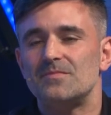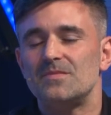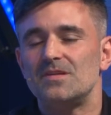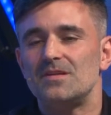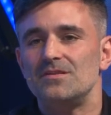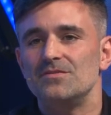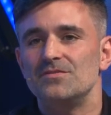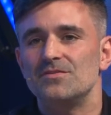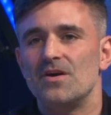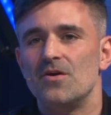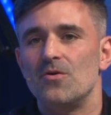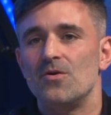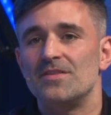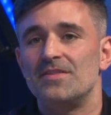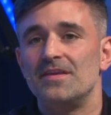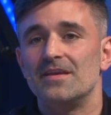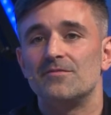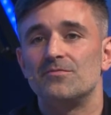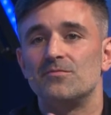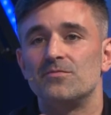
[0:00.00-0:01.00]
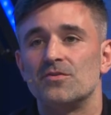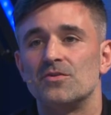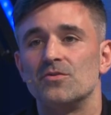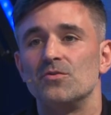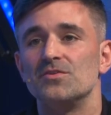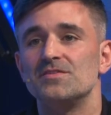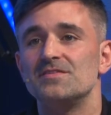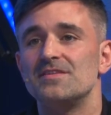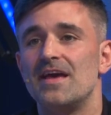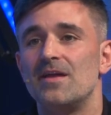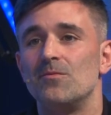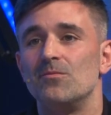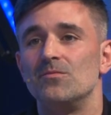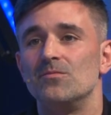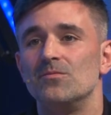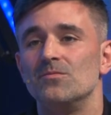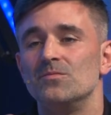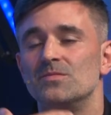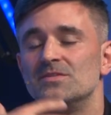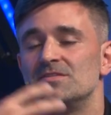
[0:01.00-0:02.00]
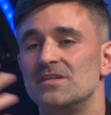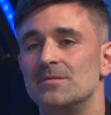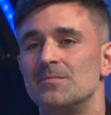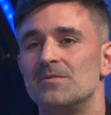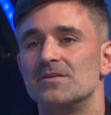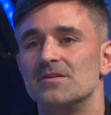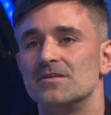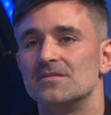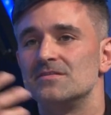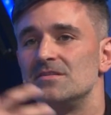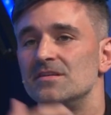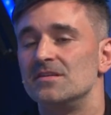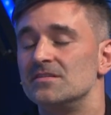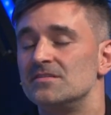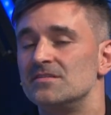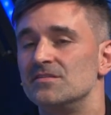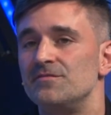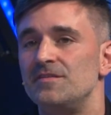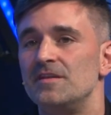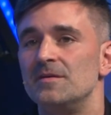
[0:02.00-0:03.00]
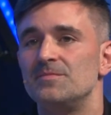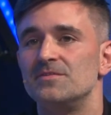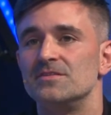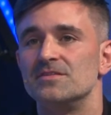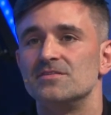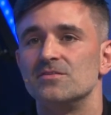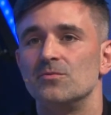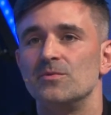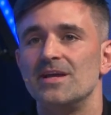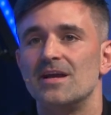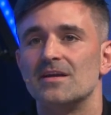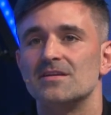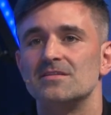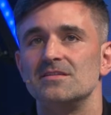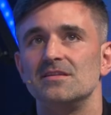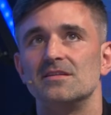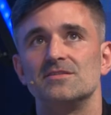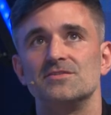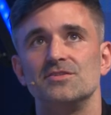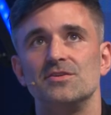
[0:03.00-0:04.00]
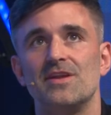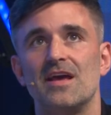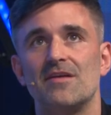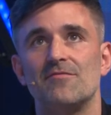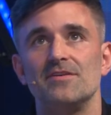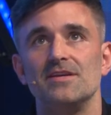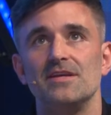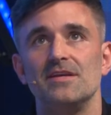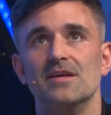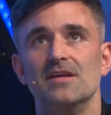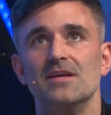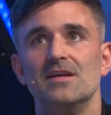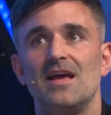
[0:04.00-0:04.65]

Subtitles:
So I think for us then, similar to Flip Dish, so we actually are doing every